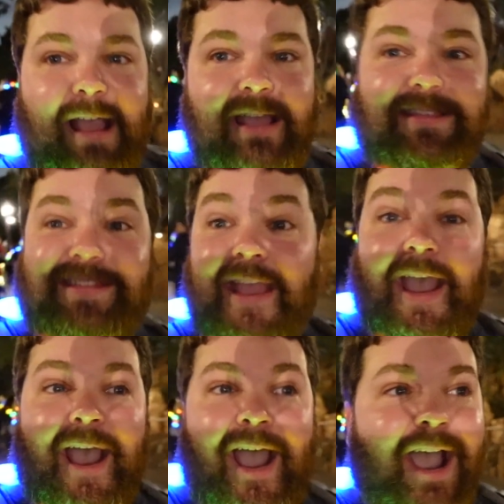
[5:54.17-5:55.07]
Guys,
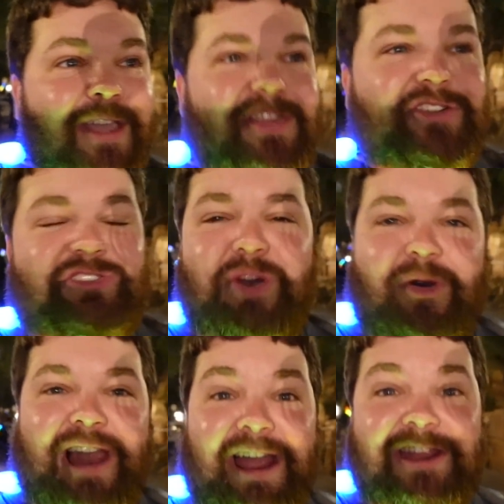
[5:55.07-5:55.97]
there's no
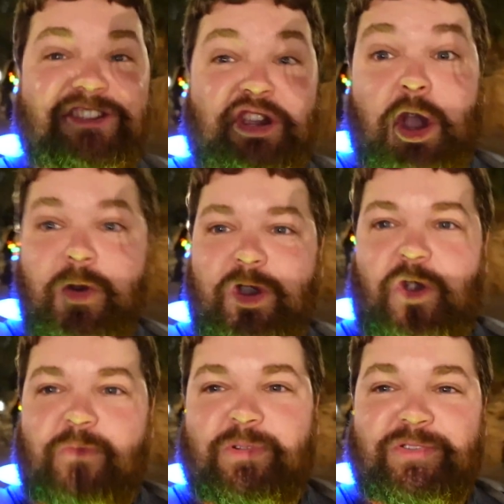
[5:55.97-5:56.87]
line at the
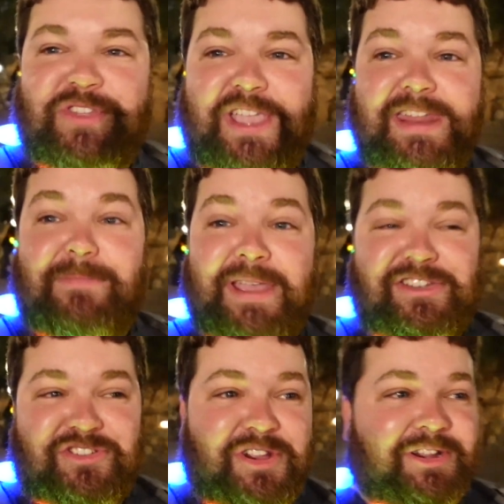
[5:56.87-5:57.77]
cocoa booth to get a
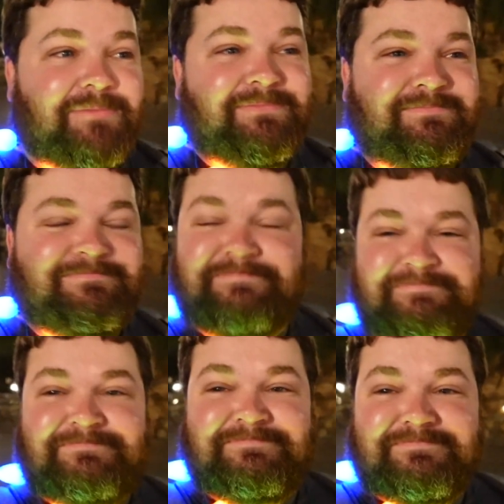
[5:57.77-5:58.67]
picture.
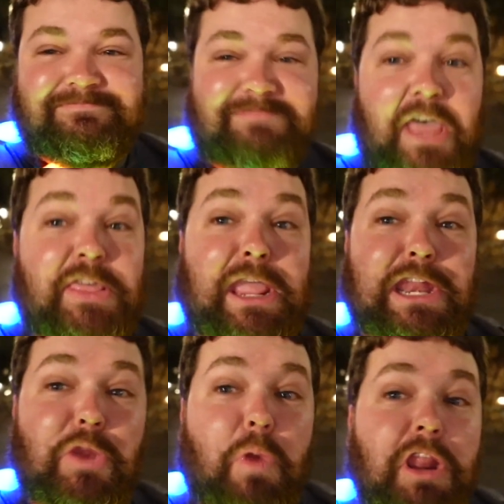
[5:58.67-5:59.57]
I think I
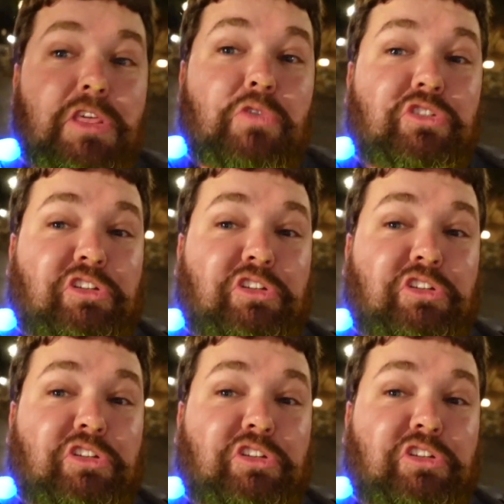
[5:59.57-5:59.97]
need one of those